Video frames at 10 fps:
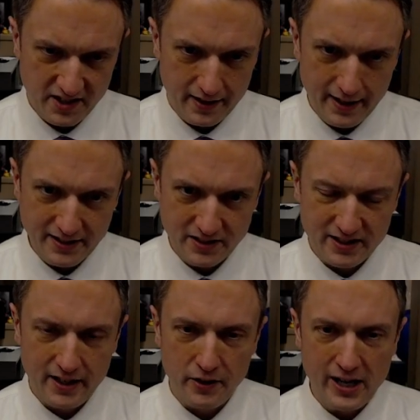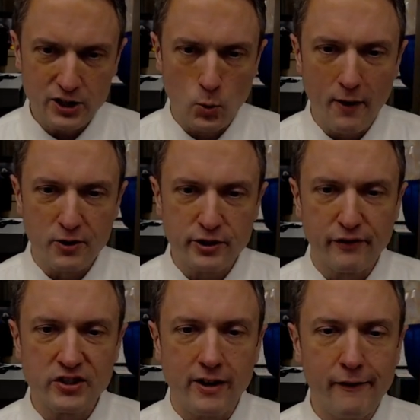night. And today, the National Weather
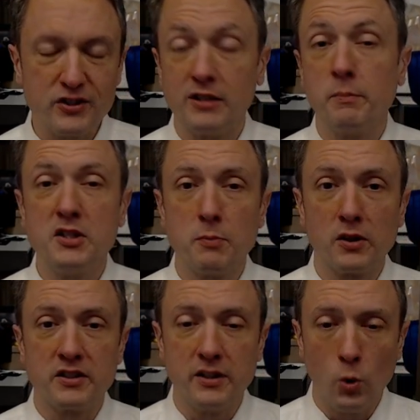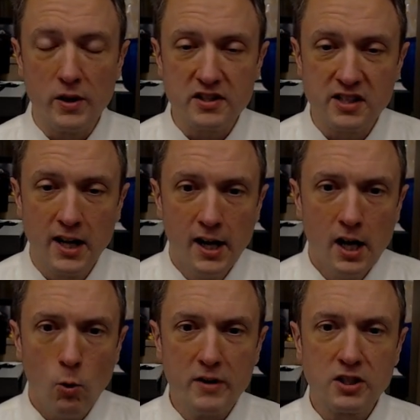Service office in Pittsburgh did hoist
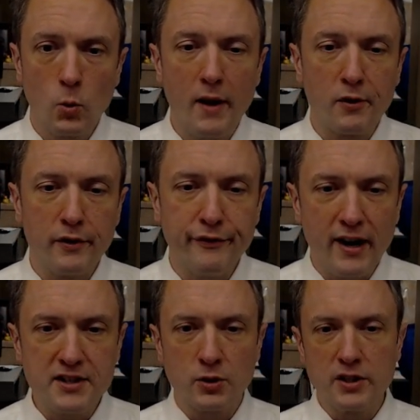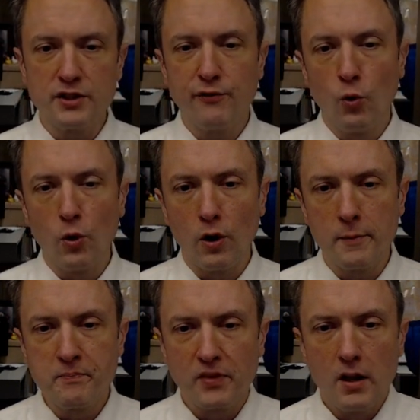winter weather advisories
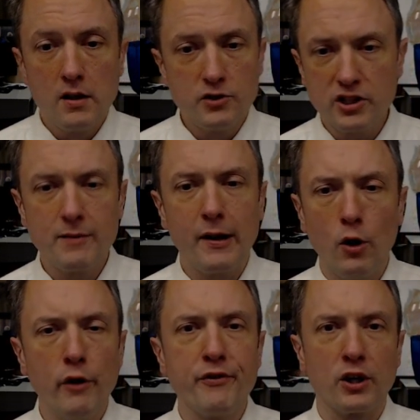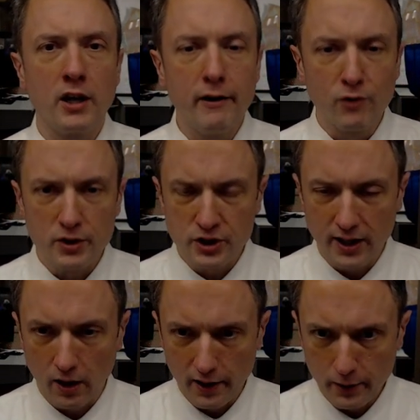for just about all of their coverage
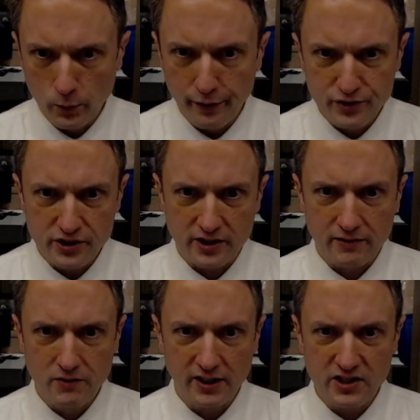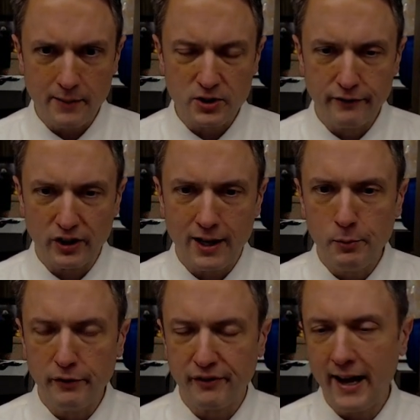area, with just the exception of a
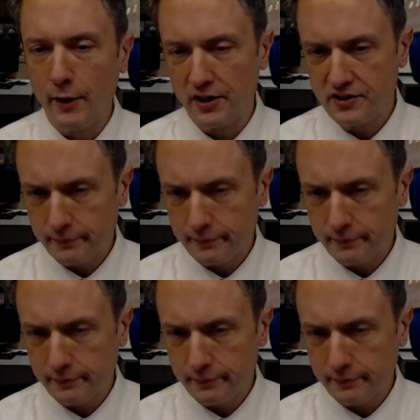couple of counties.